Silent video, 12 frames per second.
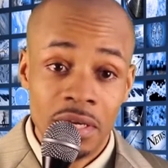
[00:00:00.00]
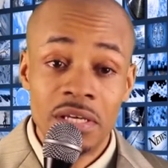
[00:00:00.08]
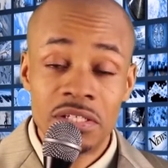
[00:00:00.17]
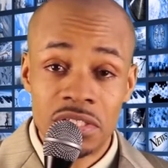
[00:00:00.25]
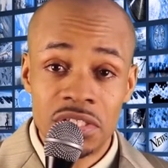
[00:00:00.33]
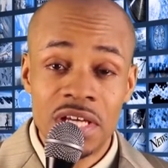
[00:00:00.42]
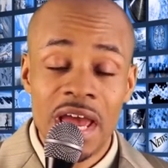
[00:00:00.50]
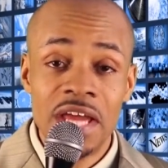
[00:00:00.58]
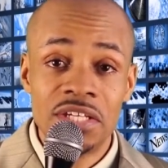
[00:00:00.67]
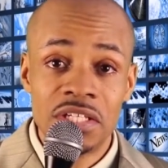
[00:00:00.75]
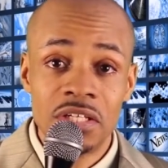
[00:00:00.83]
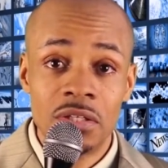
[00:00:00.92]
It's
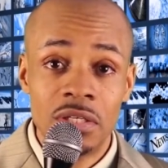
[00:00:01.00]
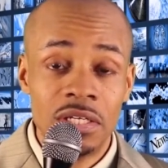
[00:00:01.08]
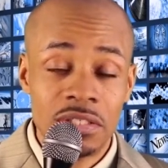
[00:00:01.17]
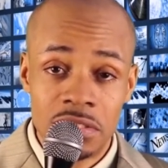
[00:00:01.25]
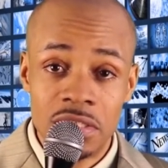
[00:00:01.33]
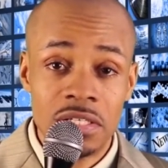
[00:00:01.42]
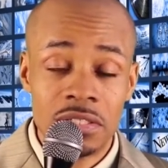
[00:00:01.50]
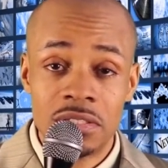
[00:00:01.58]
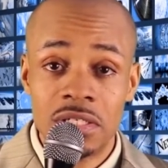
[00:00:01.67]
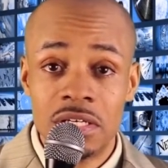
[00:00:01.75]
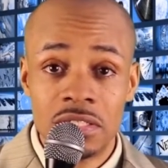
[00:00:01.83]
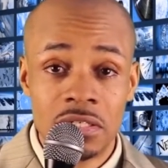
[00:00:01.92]
changing. It's
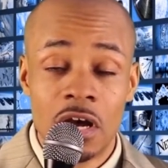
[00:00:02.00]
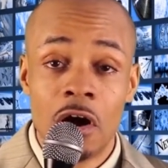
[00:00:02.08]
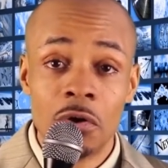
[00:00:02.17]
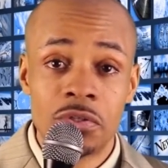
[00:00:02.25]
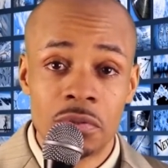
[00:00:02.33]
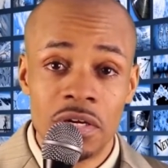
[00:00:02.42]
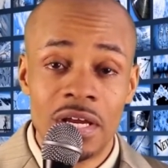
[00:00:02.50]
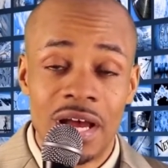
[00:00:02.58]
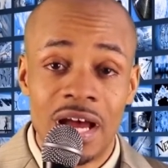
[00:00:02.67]
it's it's altering